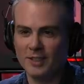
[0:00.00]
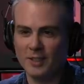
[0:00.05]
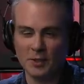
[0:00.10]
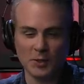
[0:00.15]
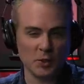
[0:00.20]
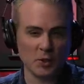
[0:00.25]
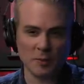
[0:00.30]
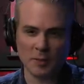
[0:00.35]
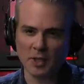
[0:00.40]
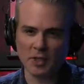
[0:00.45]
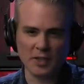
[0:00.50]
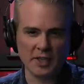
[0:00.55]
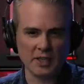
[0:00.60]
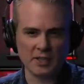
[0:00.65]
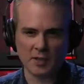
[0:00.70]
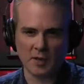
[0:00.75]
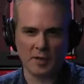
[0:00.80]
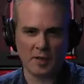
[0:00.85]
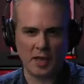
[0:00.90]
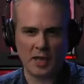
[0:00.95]
Durability
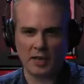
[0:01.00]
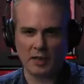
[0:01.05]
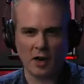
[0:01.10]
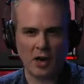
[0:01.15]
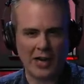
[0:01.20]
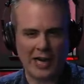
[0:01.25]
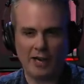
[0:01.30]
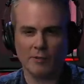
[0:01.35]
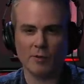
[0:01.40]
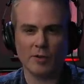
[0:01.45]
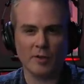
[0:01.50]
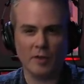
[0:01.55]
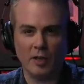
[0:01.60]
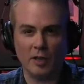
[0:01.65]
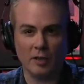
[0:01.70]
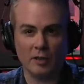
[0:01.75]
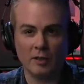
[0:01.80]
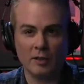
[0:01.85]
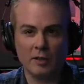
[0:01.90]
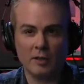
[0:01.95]
is a thing on
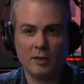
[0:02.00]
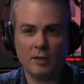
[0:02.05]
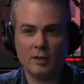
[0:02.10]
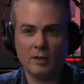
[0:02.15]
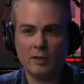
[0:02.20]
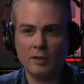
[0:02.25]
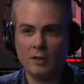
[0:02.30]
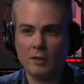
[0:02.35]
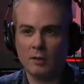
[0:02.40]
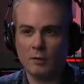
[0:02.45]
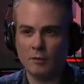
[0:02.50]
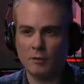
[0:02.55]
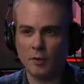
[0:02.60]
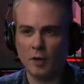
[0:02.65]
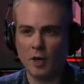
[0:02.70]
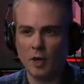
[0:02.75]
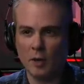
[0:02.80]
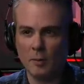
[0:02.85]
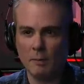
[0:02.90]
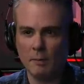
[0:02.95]
everything
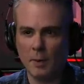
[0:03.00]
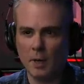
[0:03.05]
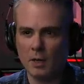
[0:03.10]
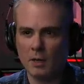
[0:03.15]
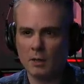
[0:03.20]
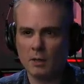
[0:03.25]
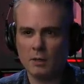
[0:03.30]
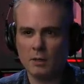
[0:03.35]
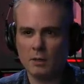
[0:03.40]
from